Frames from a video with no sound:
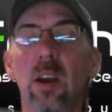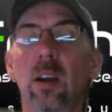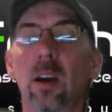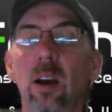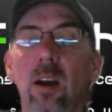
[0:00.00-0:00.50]

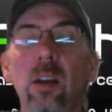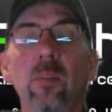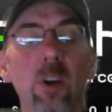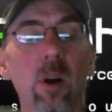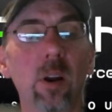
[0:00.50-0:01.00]
Uh, if
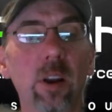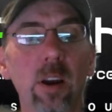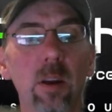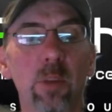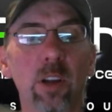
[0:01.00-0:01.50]
you're looking
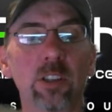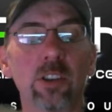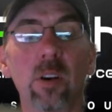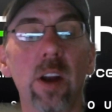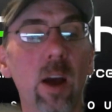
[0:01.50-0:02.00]
to build
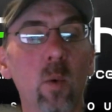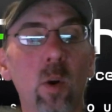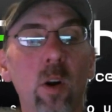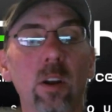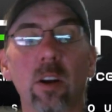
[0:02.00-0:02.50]
your
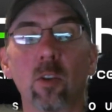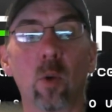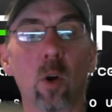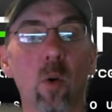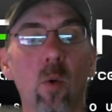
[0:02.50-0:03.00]
network and
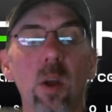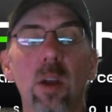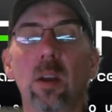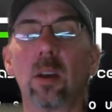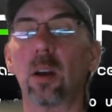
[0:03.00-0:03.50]
grow,
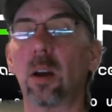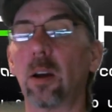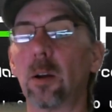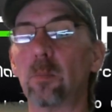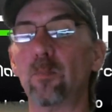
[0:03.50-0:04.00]

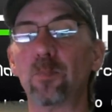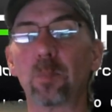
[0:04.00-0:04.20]
um,